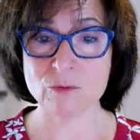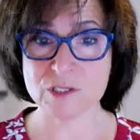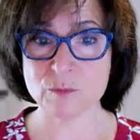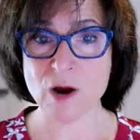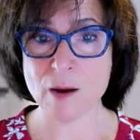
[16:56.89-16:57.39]
was
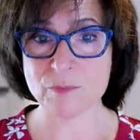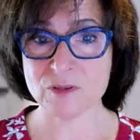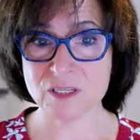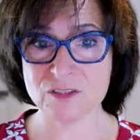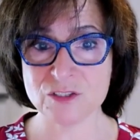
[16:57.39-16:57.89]
the proper
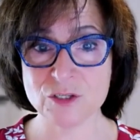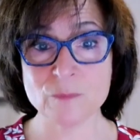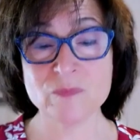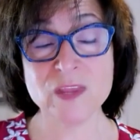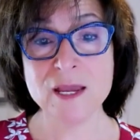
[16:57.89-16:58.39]
thing to
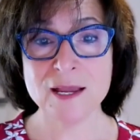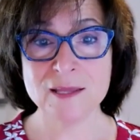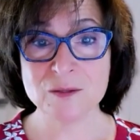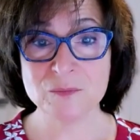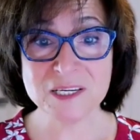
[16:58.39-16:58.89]
do.
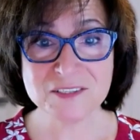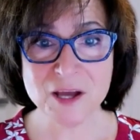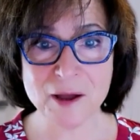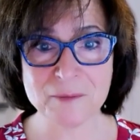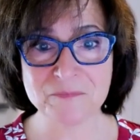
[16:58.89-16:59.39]
In the
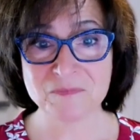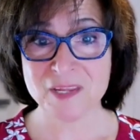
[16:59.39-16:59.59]
meantime,